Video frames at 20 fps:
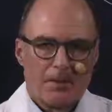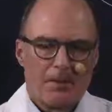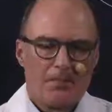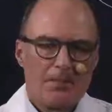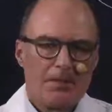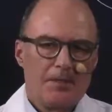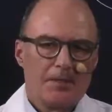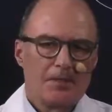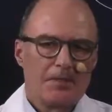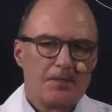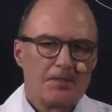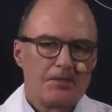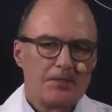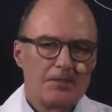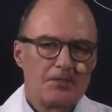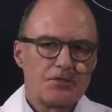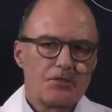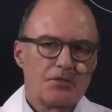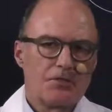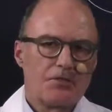I mean,
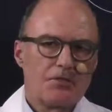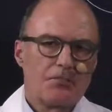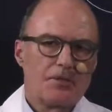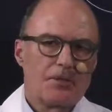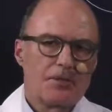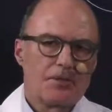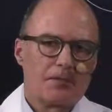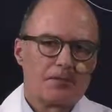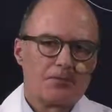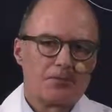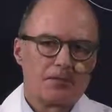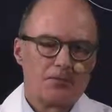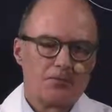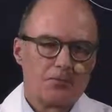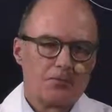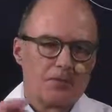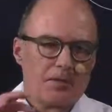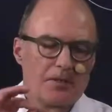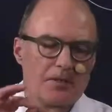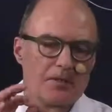just to make a
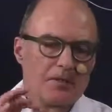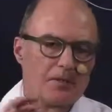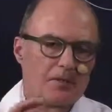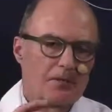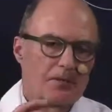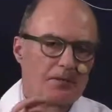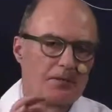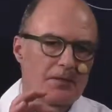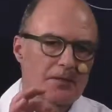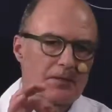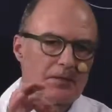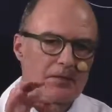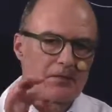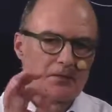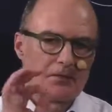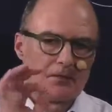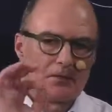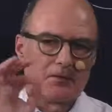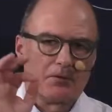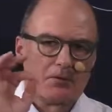resume,
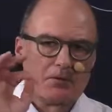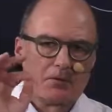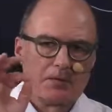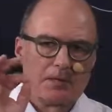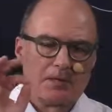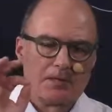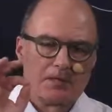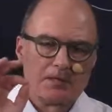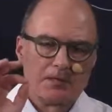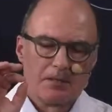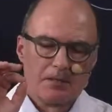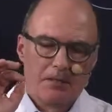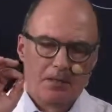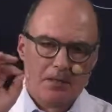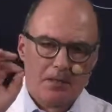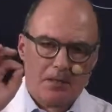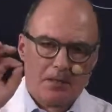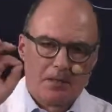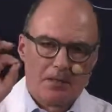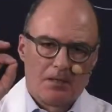on that.
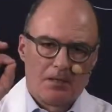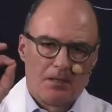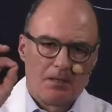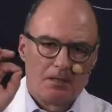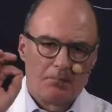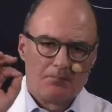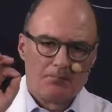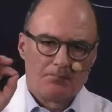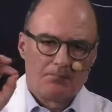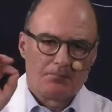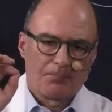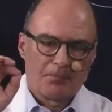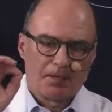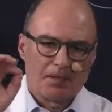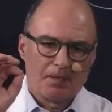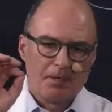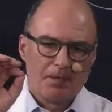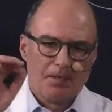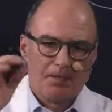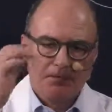
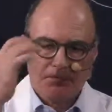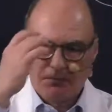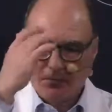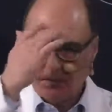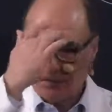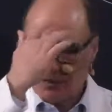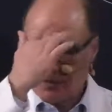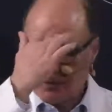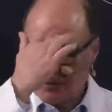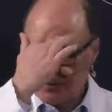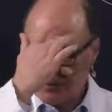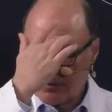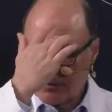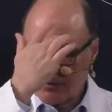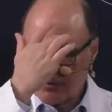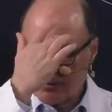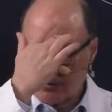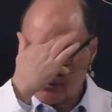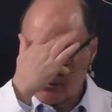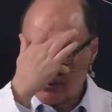If
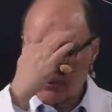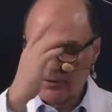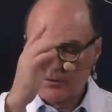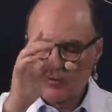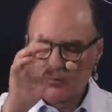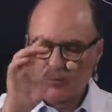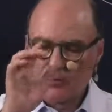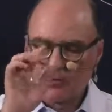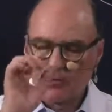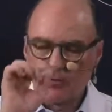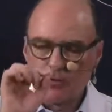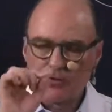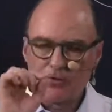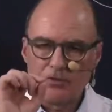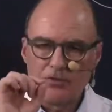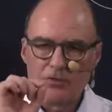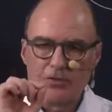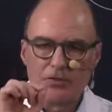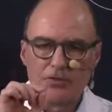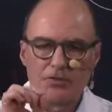the
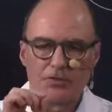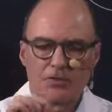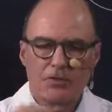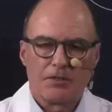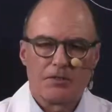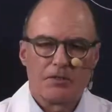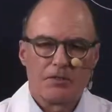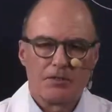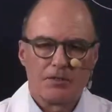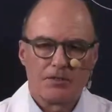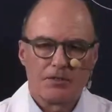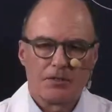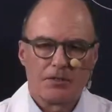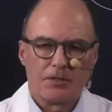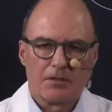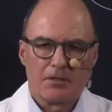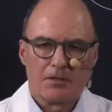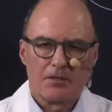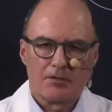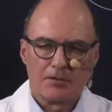question is
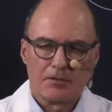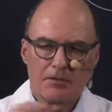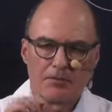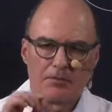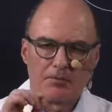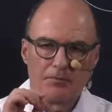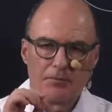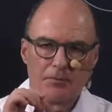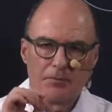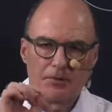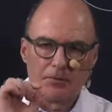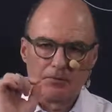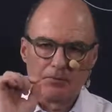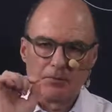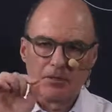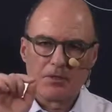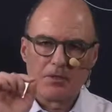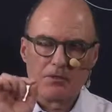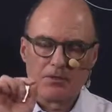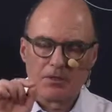a
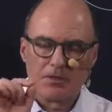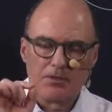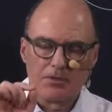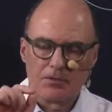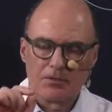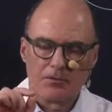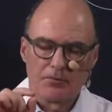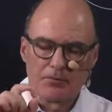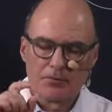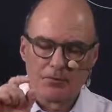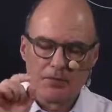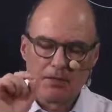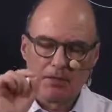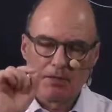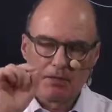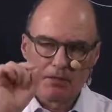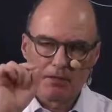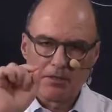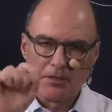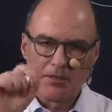small question.
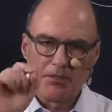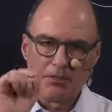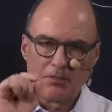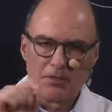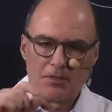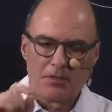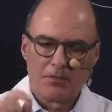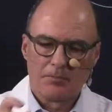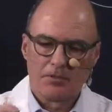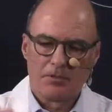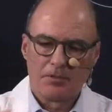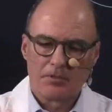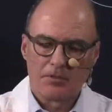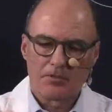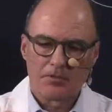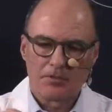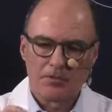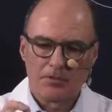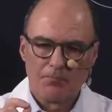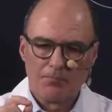I tell you why.
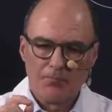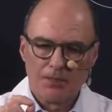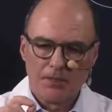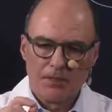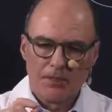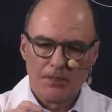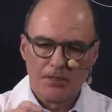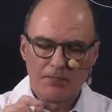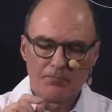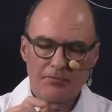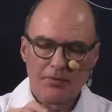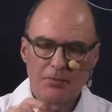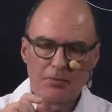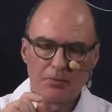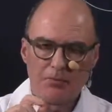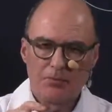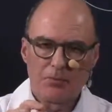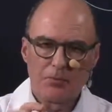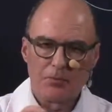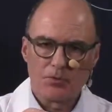Because it's
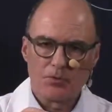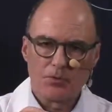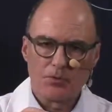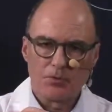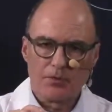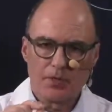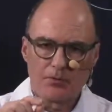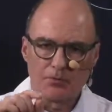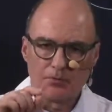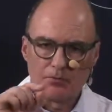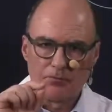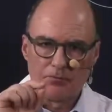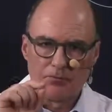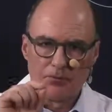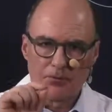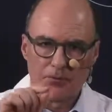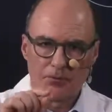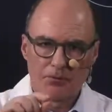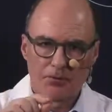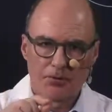very important. You have to
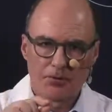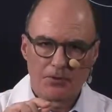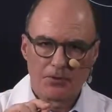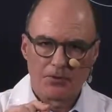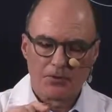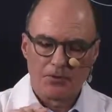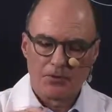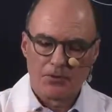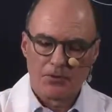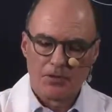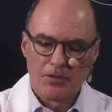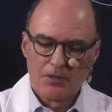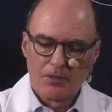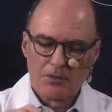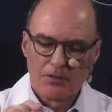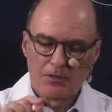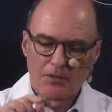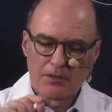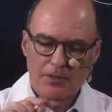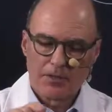follow,
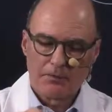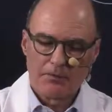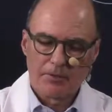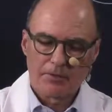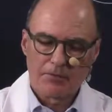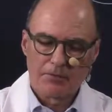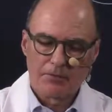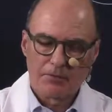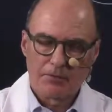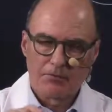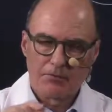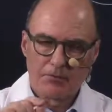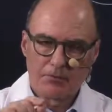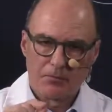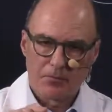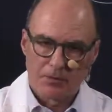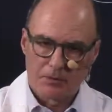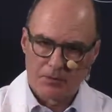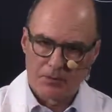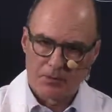the direction of
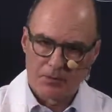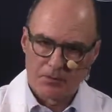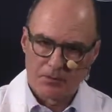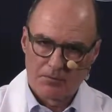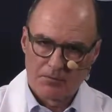your mark.